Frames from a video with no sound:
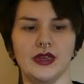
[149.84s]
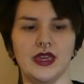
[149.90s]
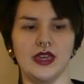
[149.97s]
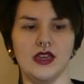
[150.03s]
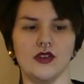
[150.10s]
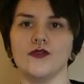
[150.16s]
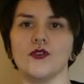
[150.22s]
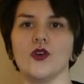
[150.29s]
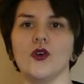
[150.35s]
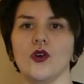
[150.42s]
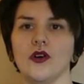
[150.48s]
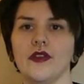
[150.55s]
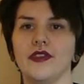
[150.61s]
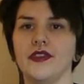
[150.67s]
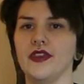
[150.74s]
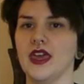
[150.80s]
be
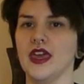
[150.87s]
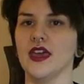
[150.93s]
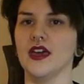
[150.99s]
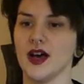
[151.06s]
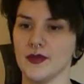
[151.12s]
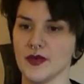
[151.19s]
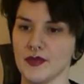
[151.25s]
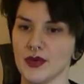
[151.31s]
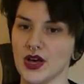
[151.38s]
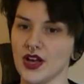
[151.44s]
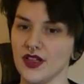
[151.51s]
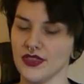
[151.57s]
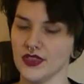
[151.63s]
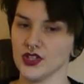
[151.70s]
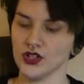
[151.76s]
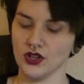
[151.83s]
for the upper part
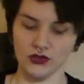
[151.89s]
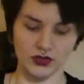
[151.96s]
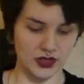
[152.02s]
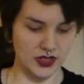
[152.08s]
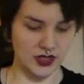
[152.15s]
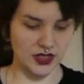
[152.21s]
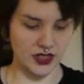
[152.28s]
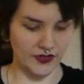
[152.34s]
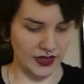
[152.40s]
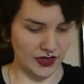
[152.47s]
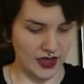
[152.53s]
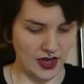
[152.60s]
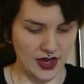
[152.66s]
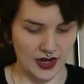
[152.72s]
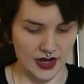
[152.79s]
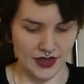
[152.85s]
and the shoulders and stuff like
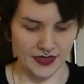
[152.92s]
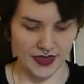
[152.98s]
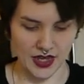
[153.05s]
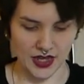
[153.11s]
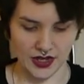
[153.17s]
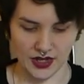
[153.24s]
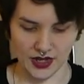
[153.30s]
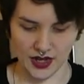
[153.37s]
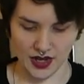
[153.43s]
that, and then I